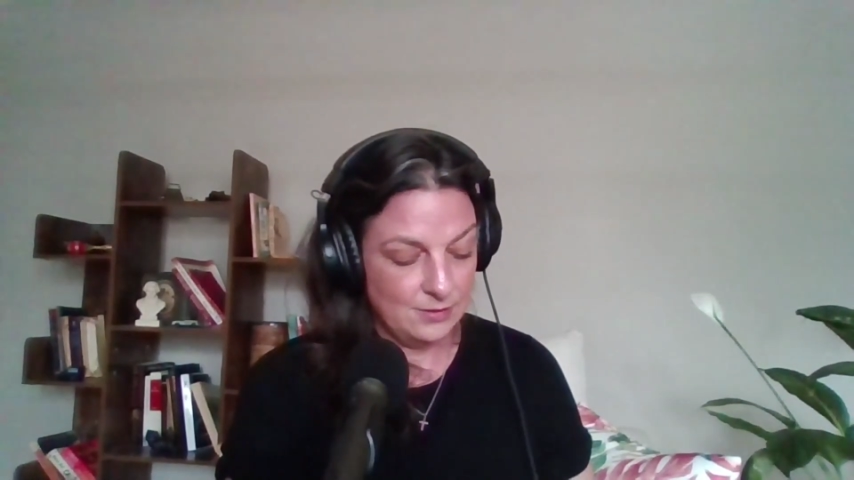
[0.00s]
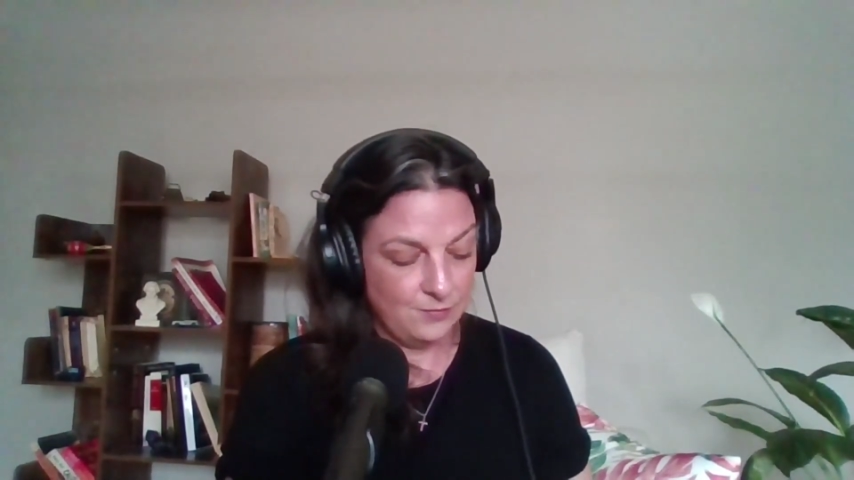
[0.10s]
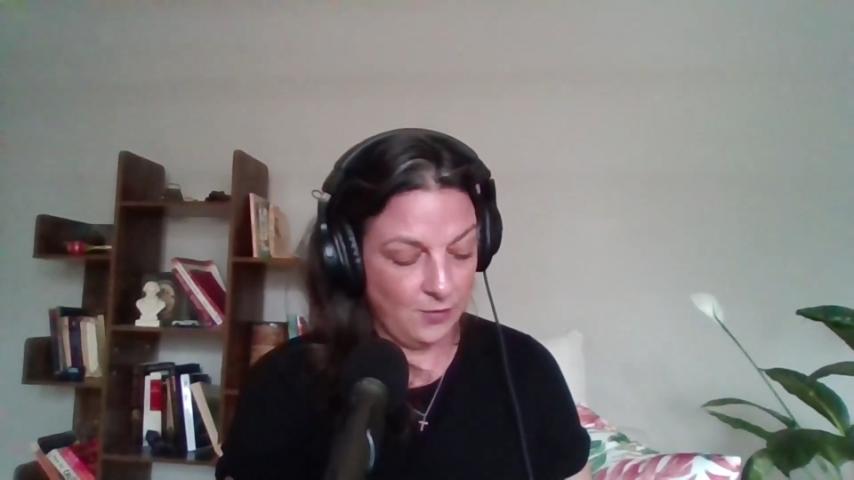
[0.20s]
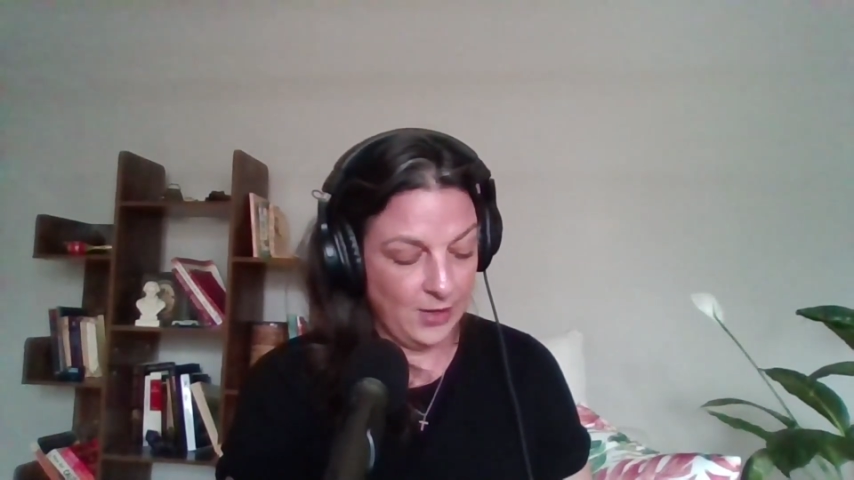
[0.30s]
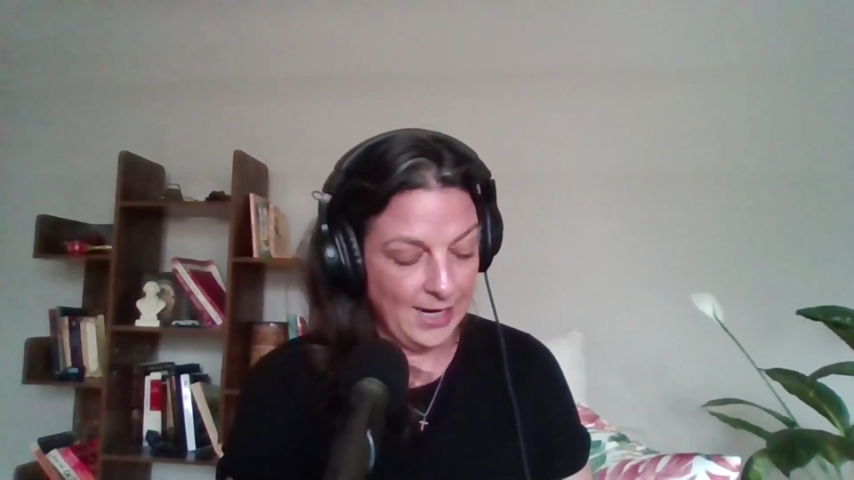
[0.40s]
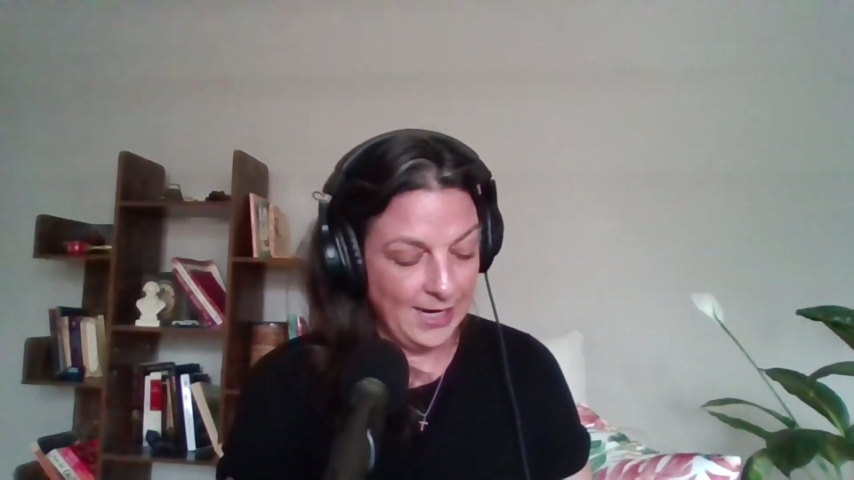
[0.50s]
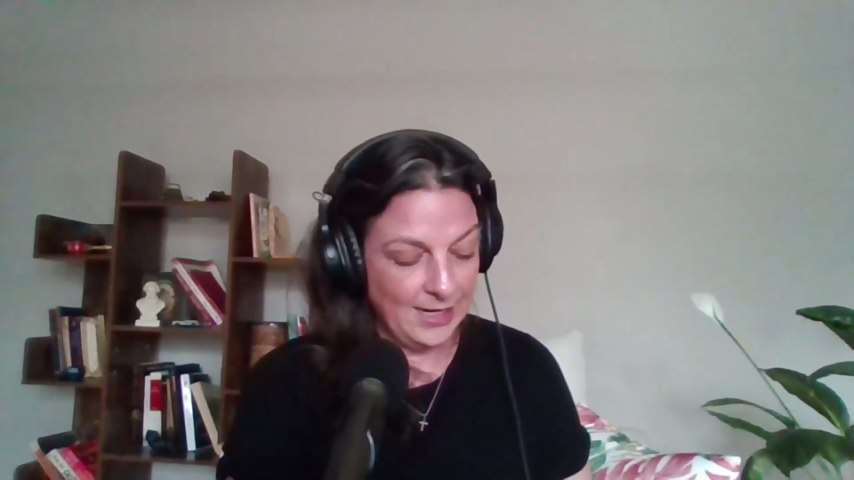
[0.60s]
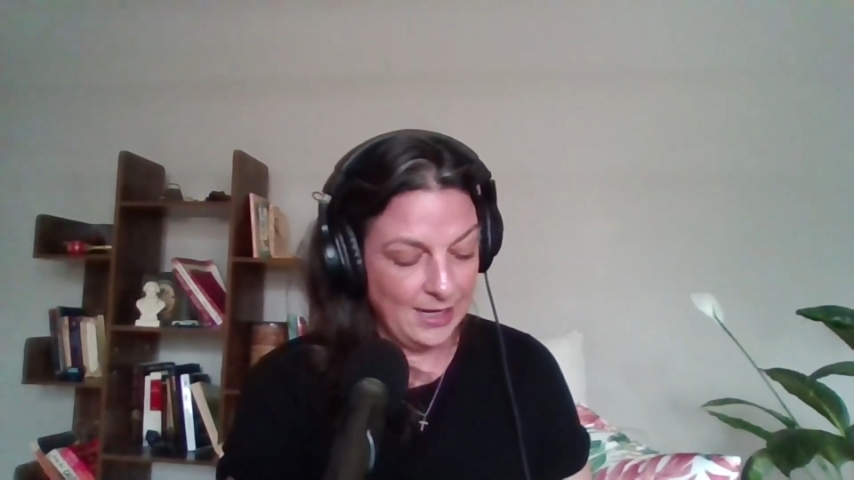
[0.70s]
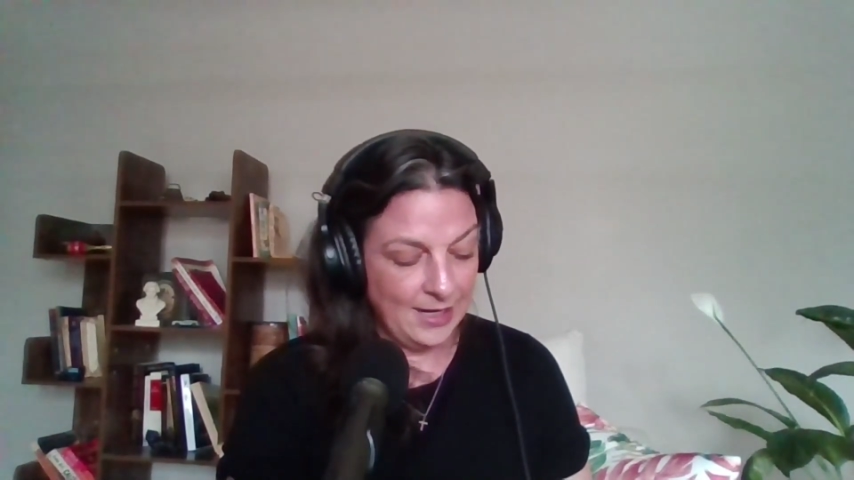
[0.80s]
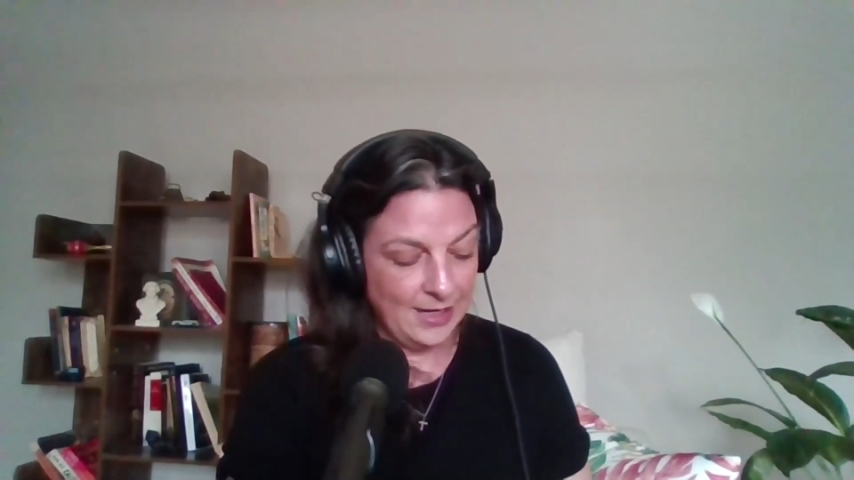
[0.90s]
for
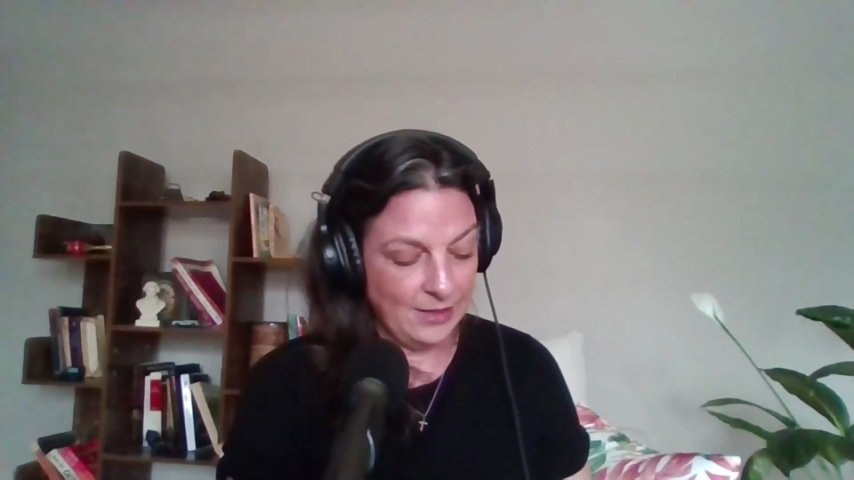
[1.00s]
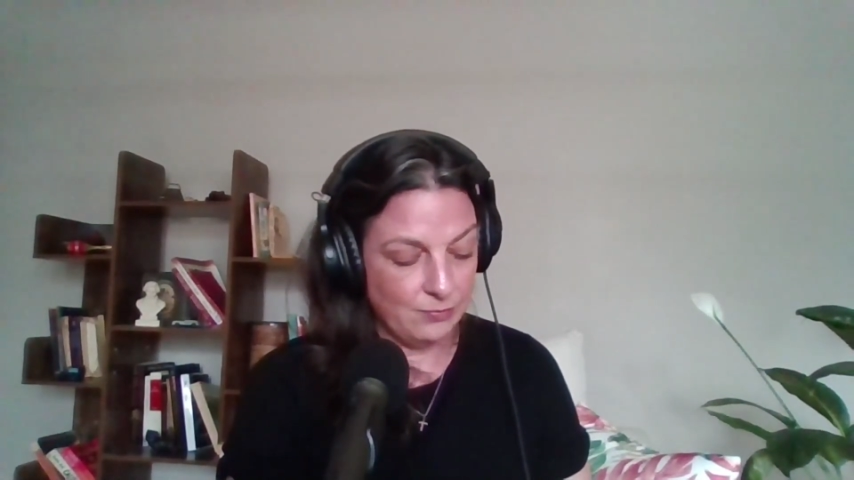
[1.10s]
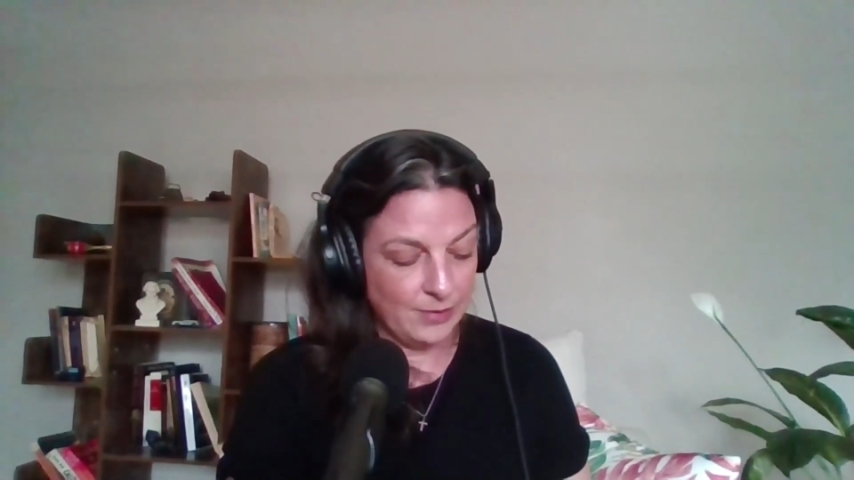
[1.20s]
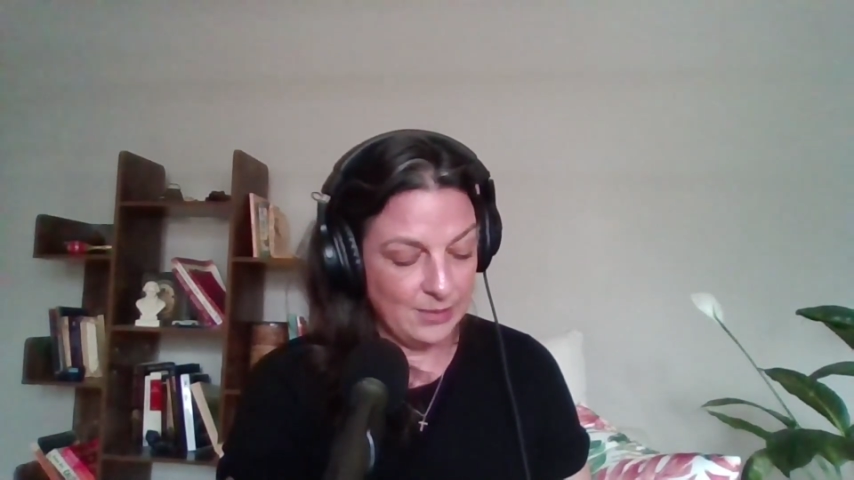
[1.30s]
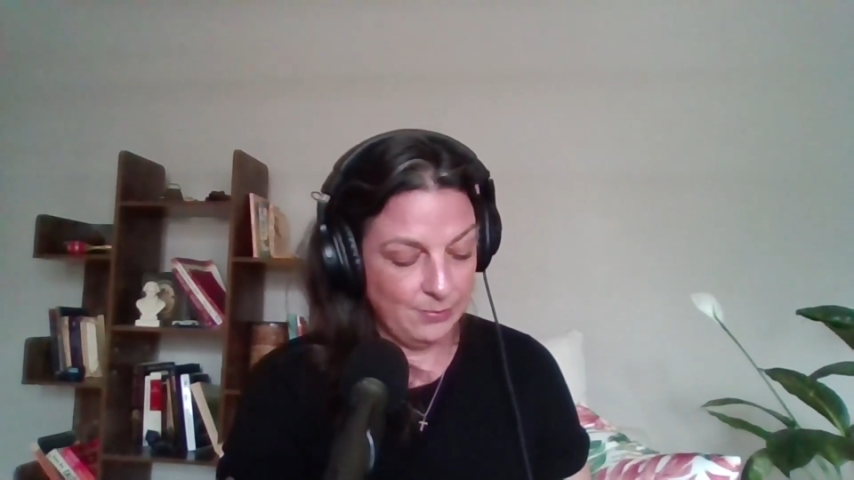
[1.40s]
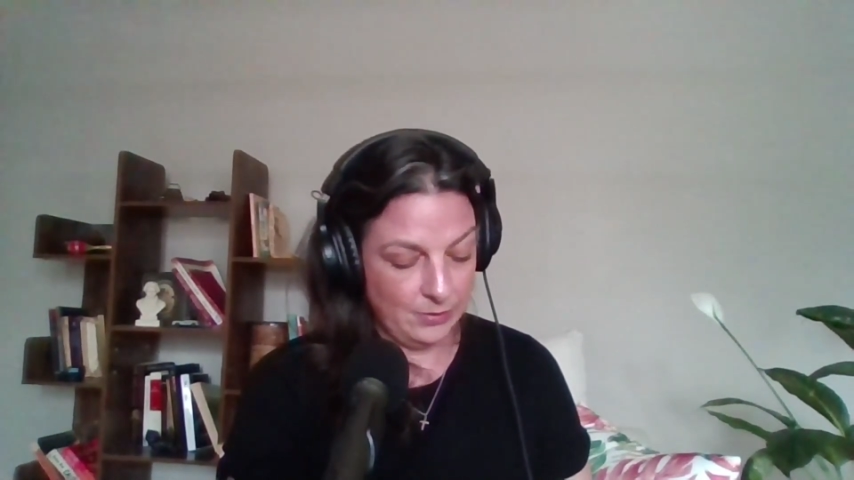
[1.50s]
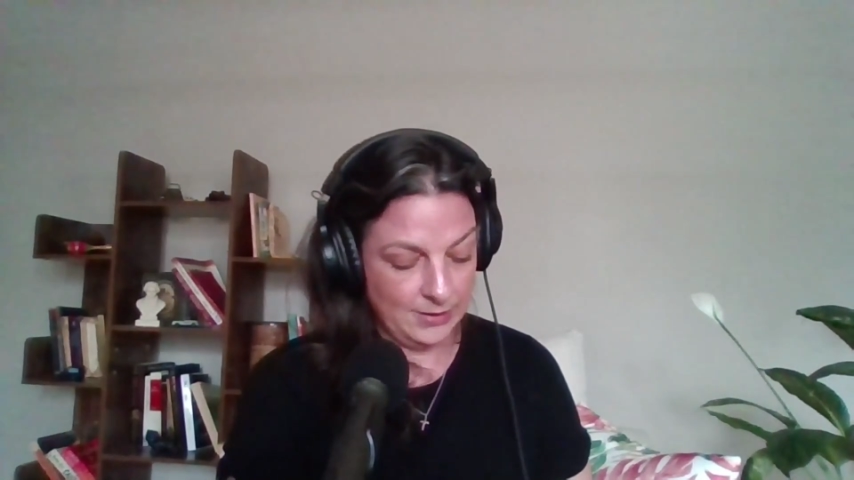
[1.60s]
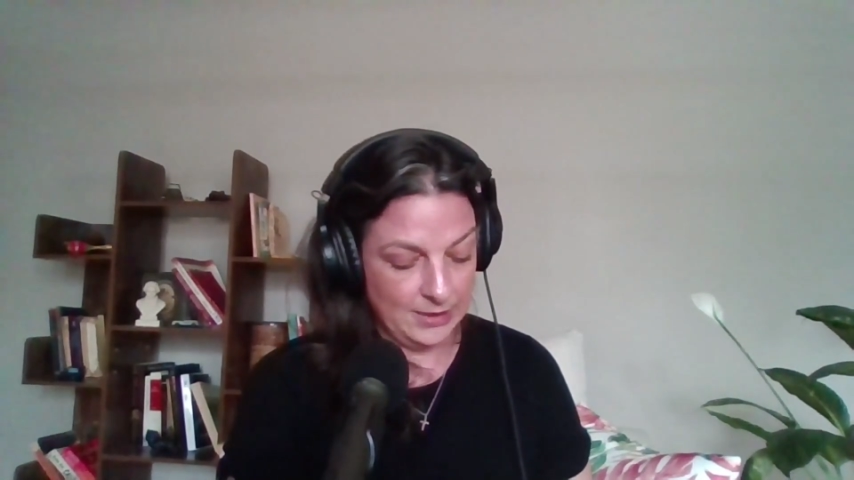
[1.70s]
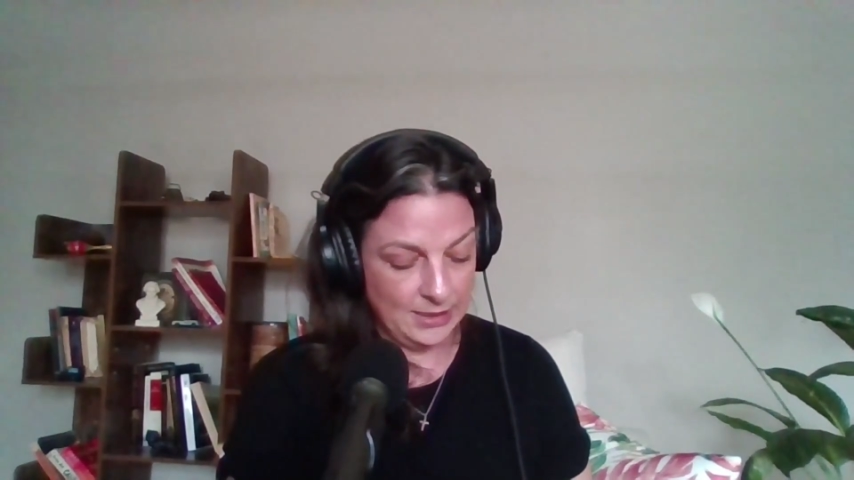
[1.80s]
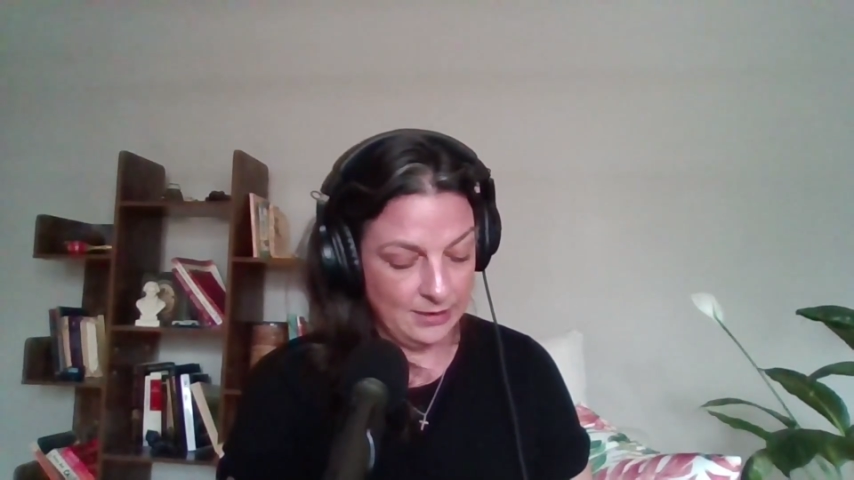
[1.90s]
AI
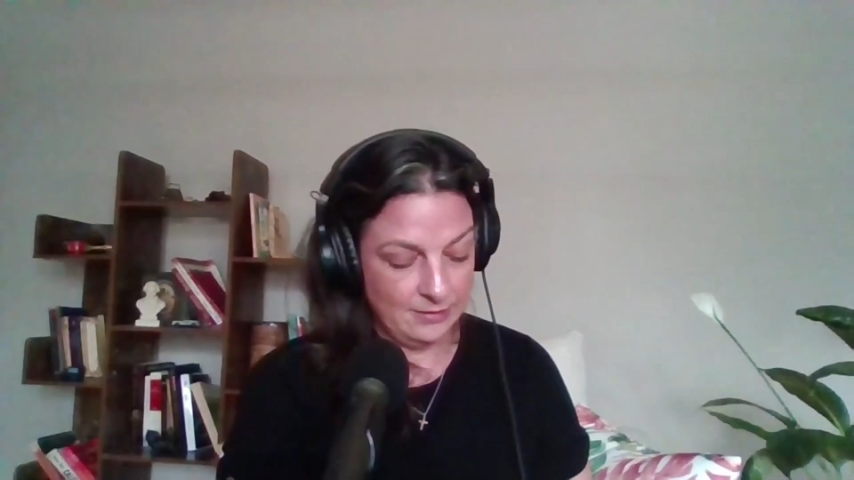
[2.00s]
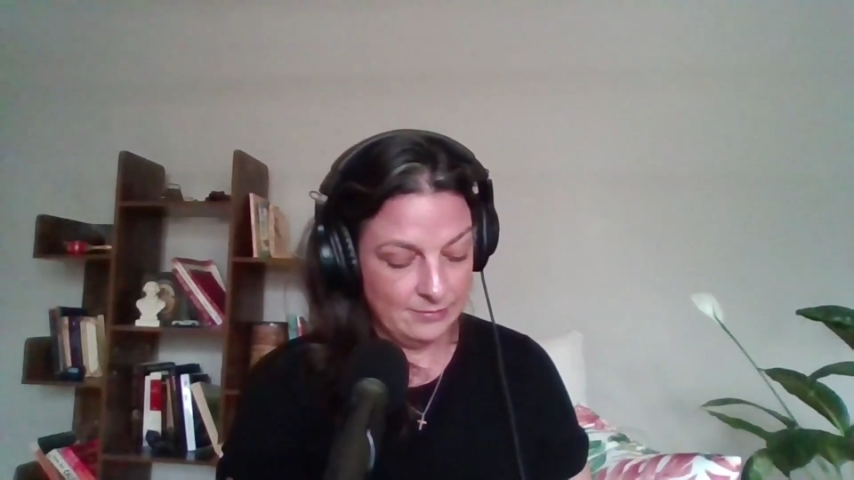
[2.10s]
readability